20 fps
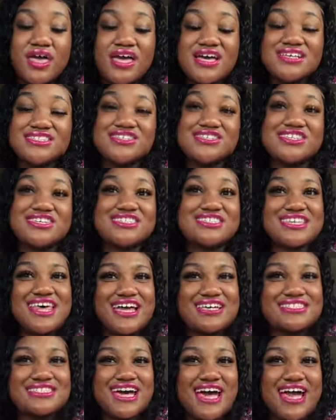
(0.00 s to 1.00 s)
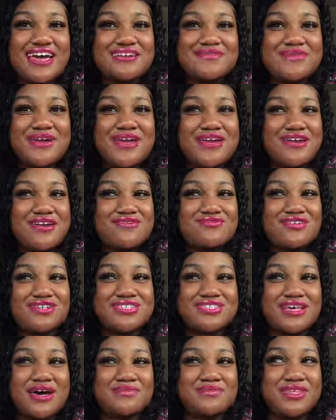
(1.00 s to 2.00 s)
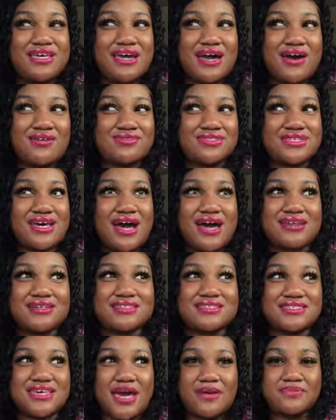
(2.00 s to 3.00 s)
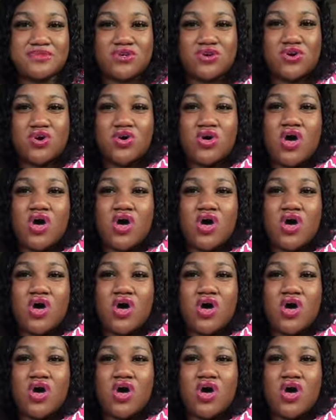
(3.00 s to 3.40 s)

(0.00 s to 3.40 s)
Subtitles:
So this next item here was something I was kind of skeptical